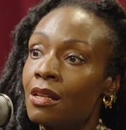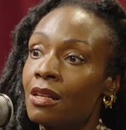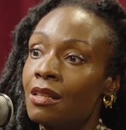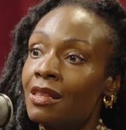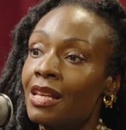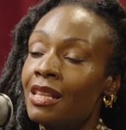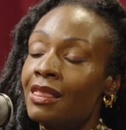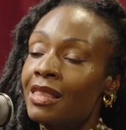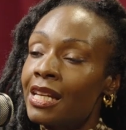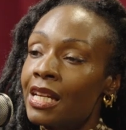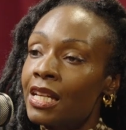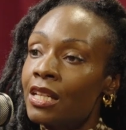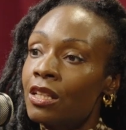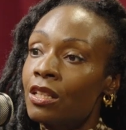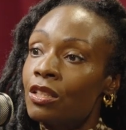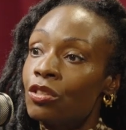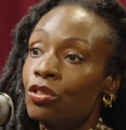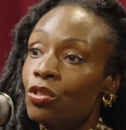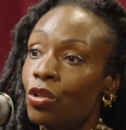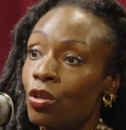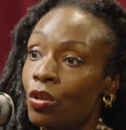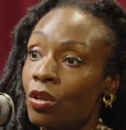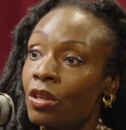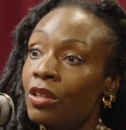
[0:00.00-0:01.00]
that they
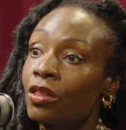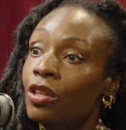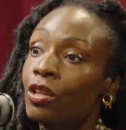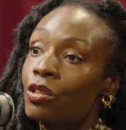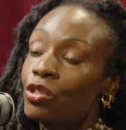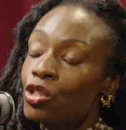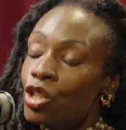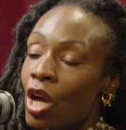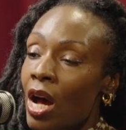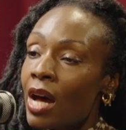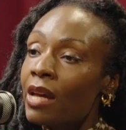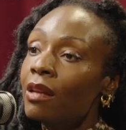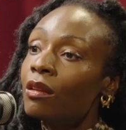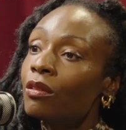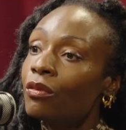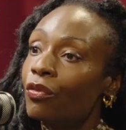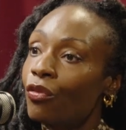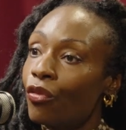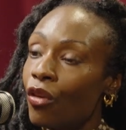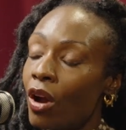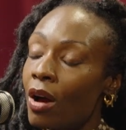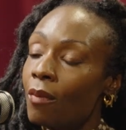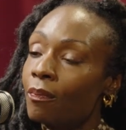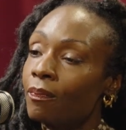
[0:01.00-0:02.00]
took their child
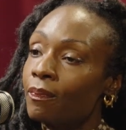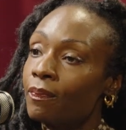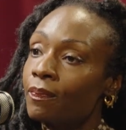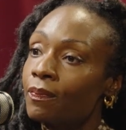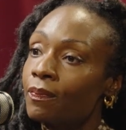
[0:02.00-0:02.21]
from.